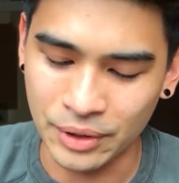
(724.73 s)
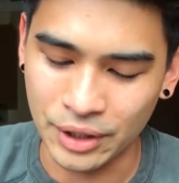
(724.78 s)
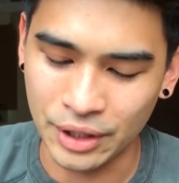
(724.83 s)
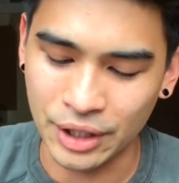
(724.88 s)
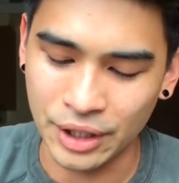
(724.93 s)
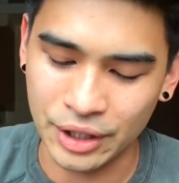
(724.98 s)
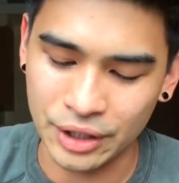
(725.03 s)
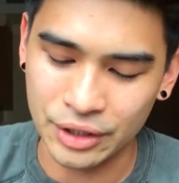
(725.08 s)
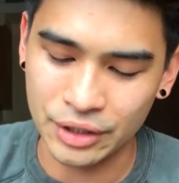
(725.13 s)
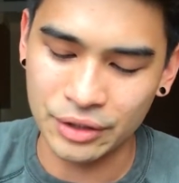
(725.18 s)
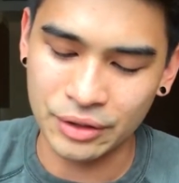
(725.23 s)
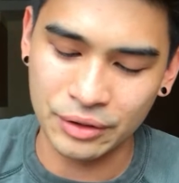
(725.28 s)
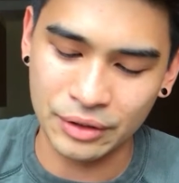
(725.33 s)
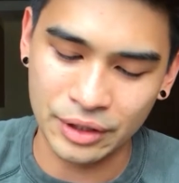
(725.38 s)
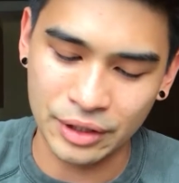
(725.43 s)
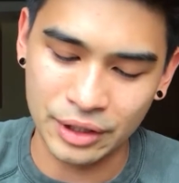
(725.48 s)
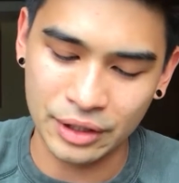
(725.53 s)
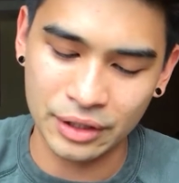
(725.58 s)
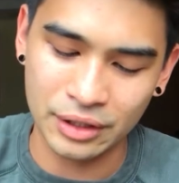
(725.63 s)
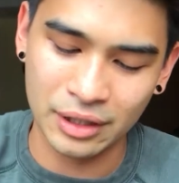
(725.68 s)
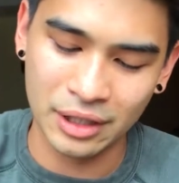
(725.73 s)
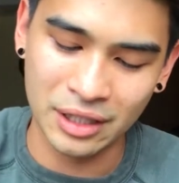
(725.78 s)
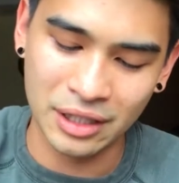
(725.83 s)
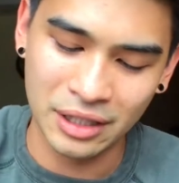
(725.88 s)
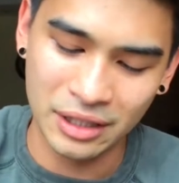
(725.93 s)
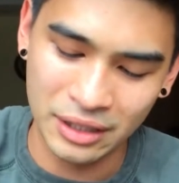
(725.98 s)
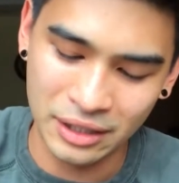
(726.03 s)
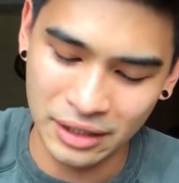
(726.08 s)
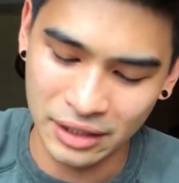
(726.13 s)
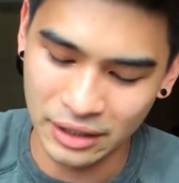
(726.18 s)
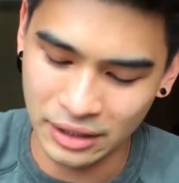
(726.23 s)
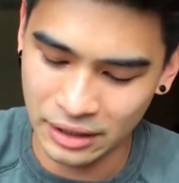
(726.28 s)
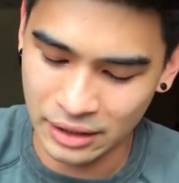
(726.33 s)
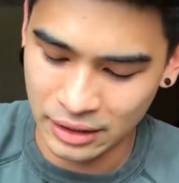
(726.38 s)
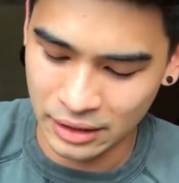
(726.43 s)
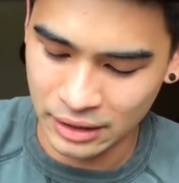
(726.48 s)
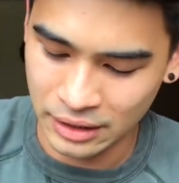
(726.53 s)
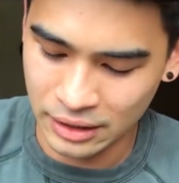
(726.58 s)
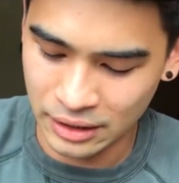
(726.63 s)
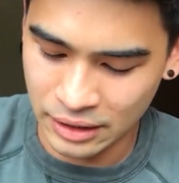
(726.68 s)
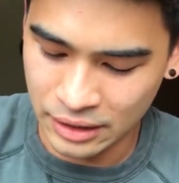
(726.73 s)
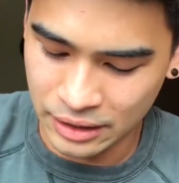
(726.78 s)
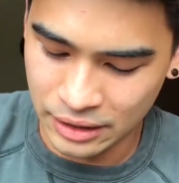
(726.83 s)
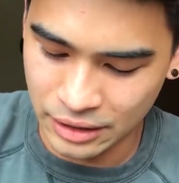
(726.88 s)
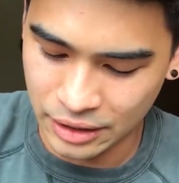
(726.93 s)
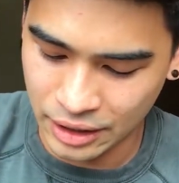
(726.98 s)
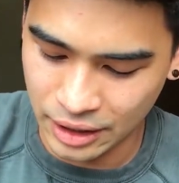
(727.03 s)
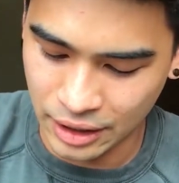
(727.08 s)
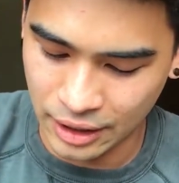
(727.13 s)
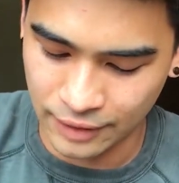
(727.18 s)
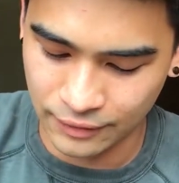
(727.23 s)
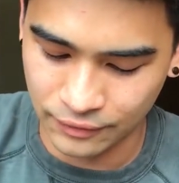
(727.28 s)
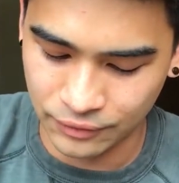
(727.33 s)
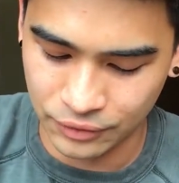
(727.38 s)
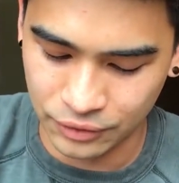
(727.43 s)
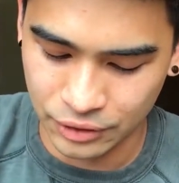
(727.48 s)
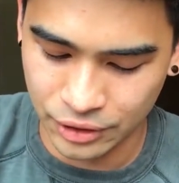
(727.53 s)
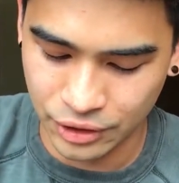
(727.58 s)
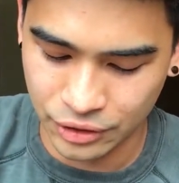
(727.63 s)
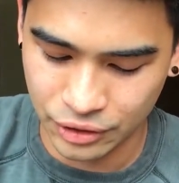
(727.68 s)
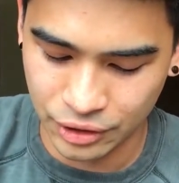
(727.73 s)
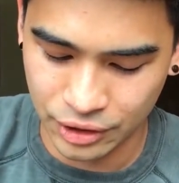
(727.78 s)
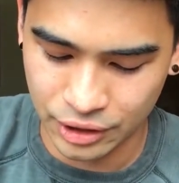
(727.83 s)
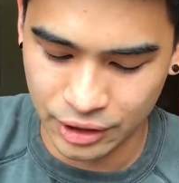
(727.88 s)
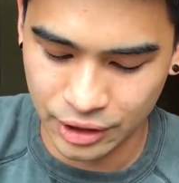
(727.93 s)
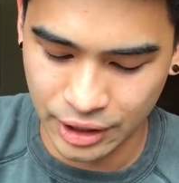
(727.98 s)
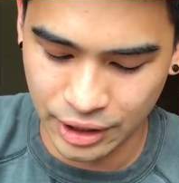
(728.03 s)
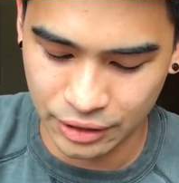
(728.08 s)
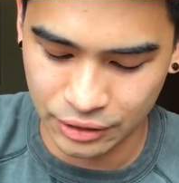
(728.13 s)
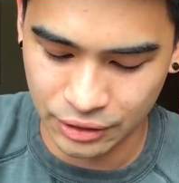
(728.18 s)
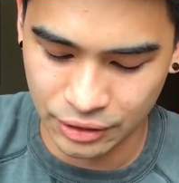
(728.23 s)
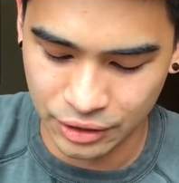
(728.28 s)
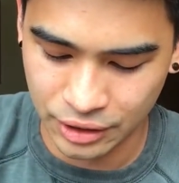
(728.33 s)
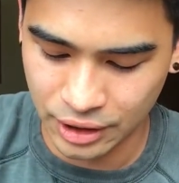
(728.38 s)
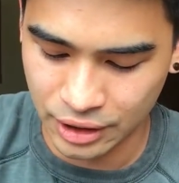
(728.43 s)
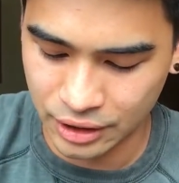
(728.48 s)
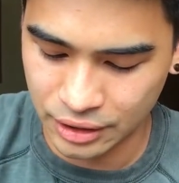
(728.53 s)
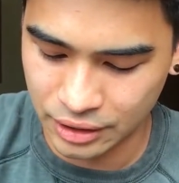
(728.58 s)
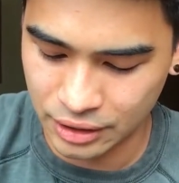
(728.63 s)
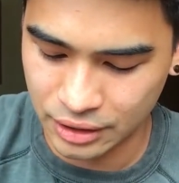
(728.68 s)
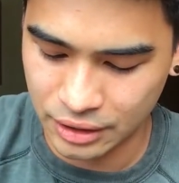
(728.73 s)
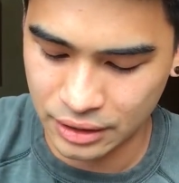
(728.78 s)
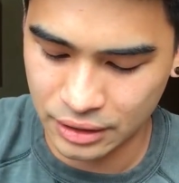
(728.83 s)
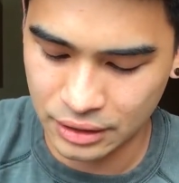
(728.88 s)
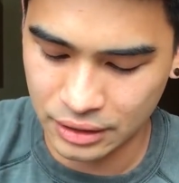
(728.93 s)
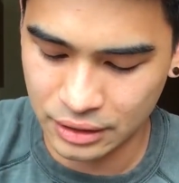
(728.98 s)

But you know what? Can't fully trust the internet.